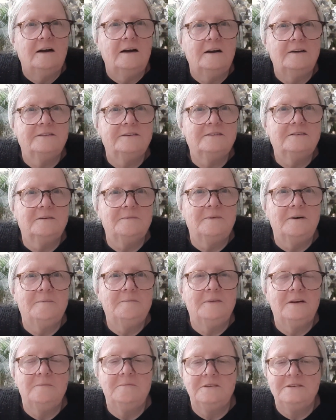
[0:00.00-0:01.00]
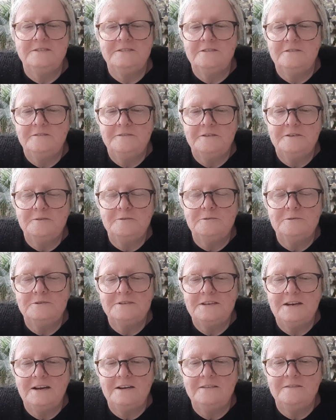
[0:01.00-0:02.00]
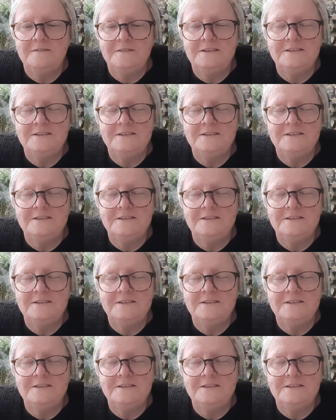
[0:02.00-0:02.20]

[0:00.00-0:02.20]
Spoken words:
I think I might make myself a quilt out of